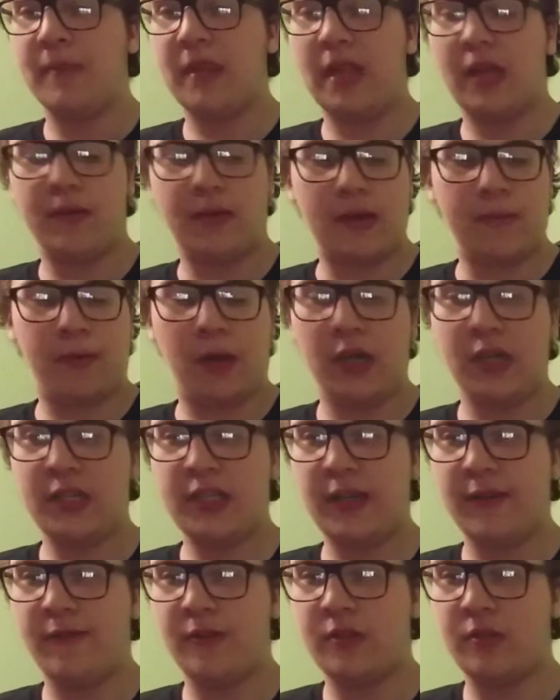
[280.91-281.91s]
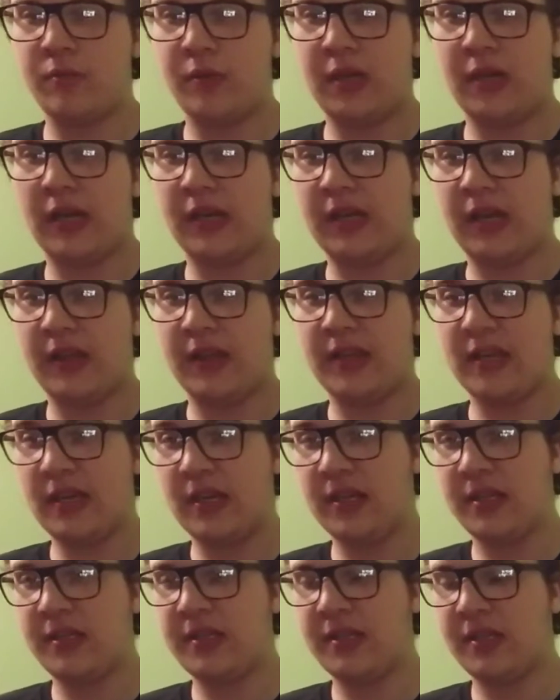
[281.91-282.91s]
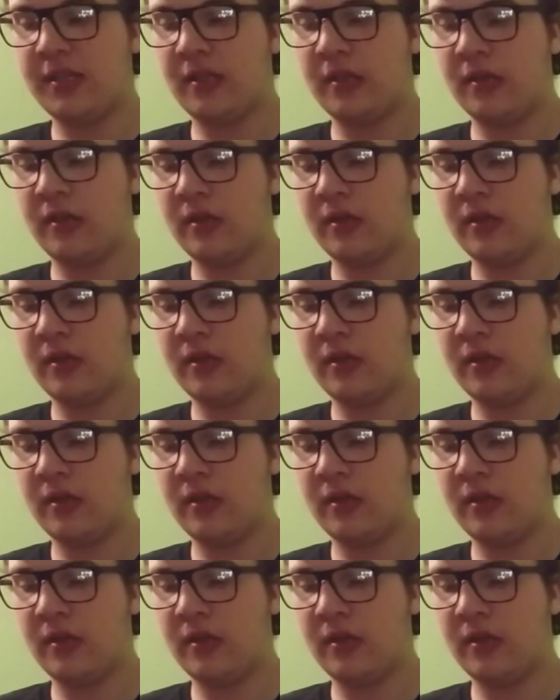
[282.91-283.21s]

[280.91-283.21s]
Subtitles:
Anyway, party stuff is where I got this.